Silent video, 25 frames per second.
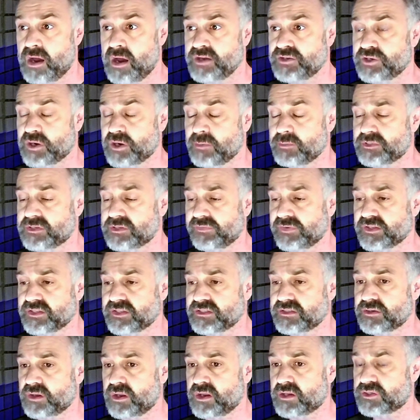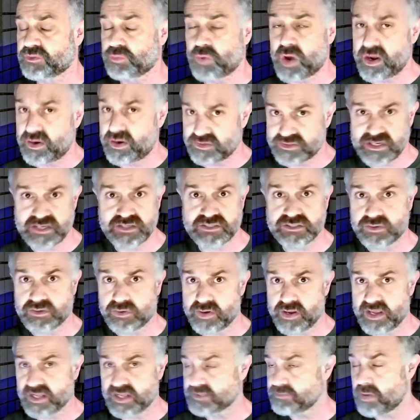in terms of its its writer's
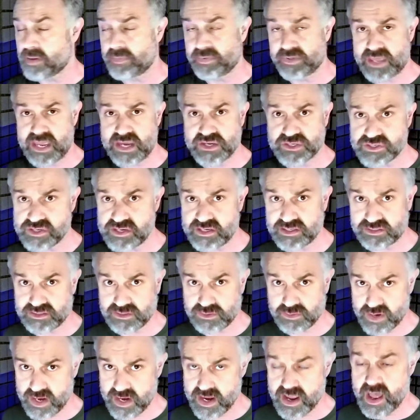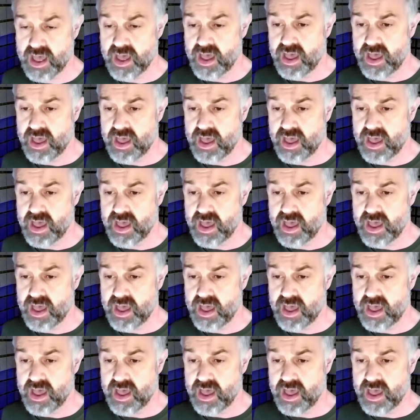history, its publication history,